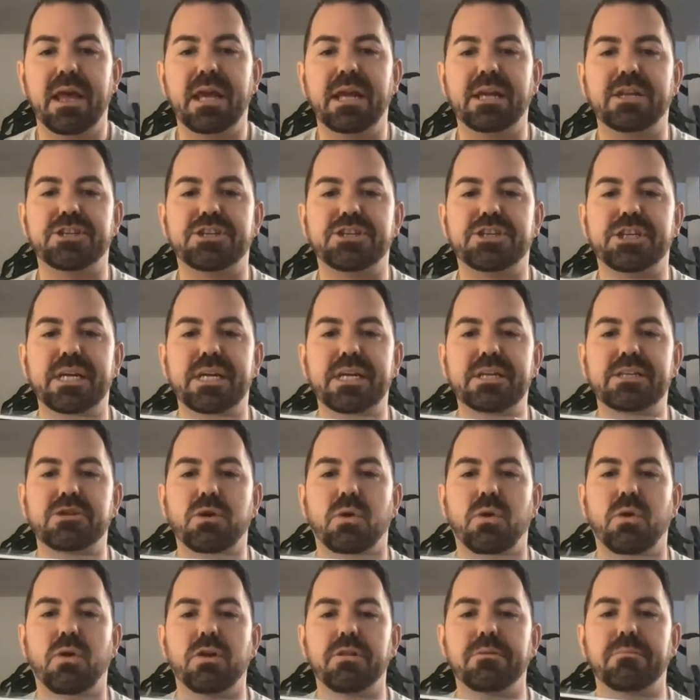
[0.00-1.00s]
And she
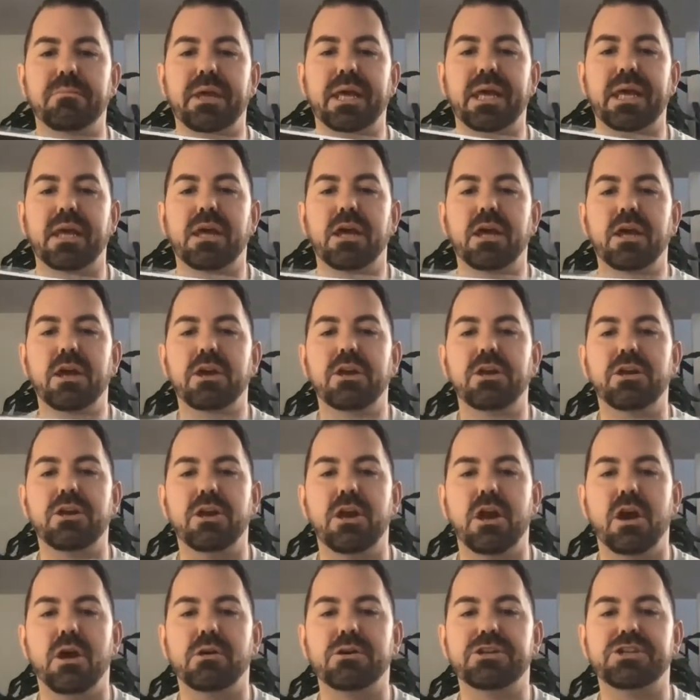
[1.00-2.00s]
told me,
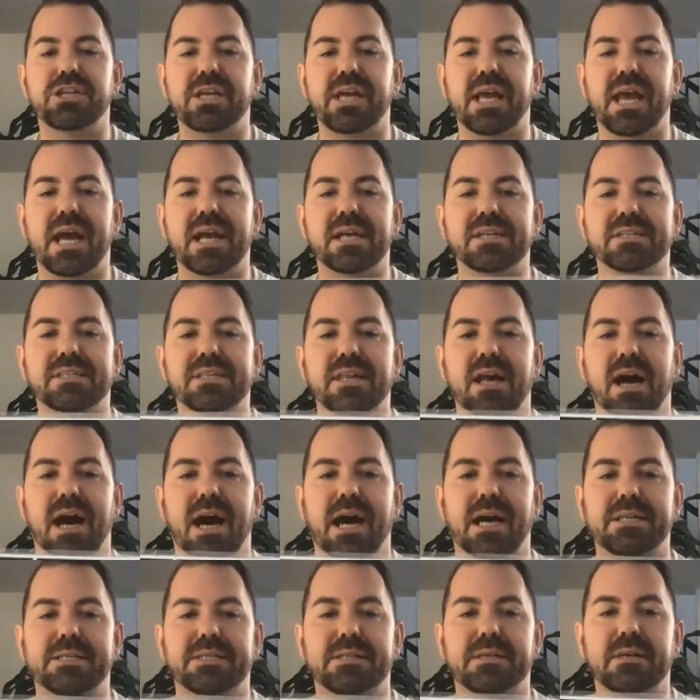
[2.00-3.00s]
no, she has
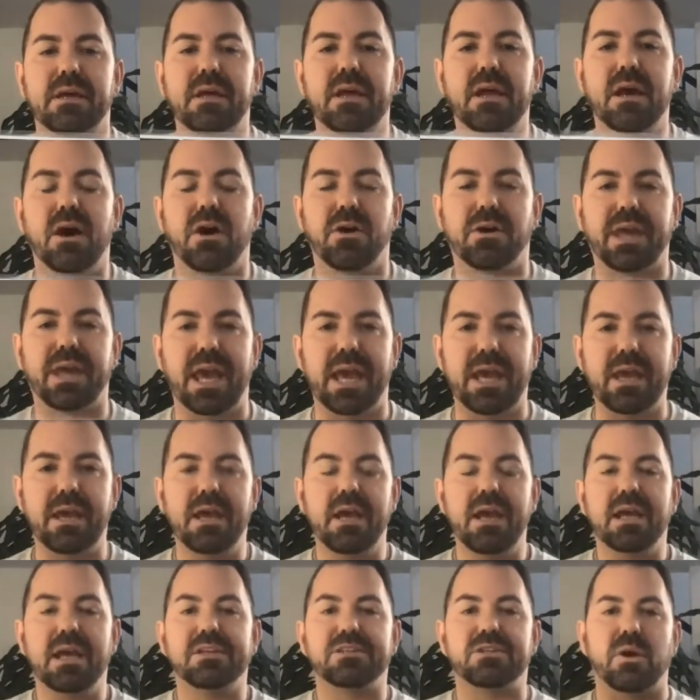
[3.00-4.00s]
not.
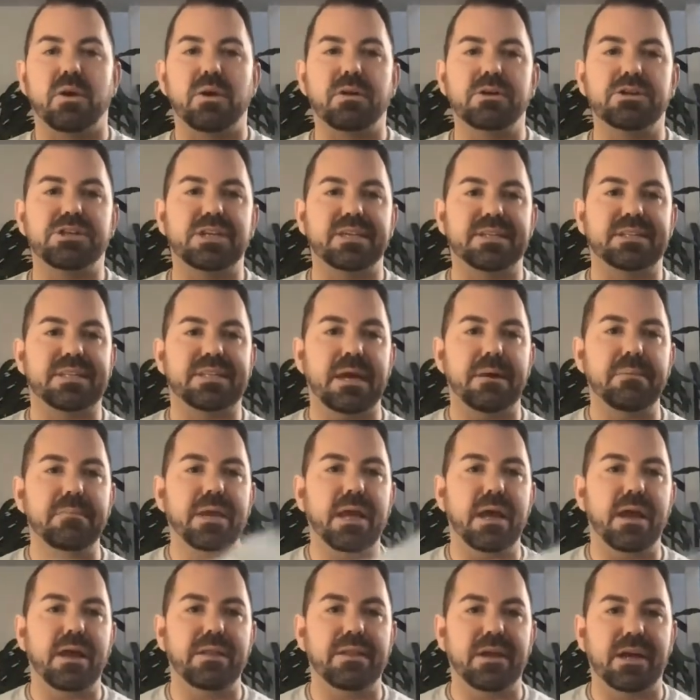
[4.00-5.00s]
Okay, so she sent
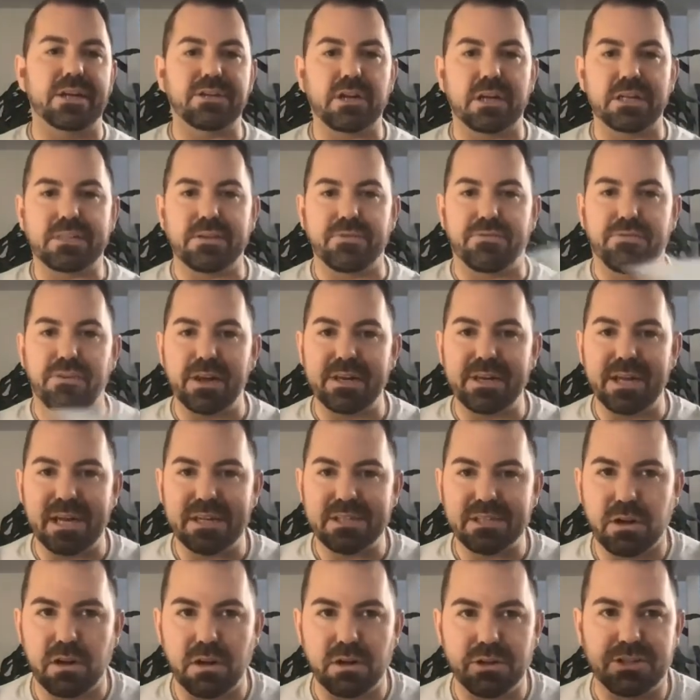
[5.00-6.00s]
me, and I talked to the front
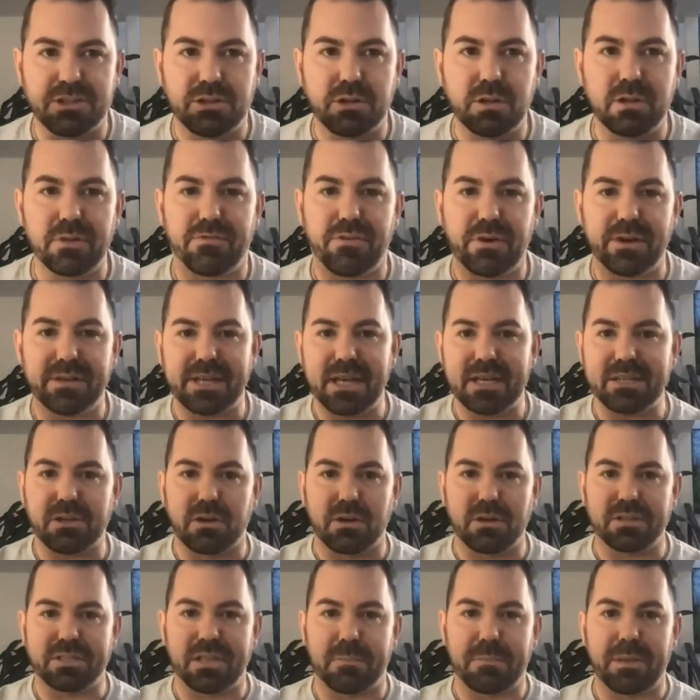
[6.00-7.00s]
desk girls, 2 of the front desk
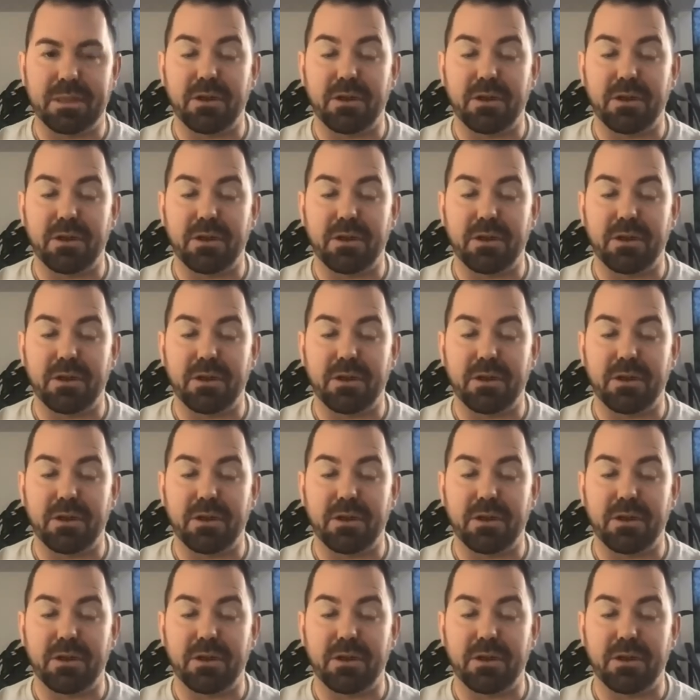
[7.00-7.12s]
girls that have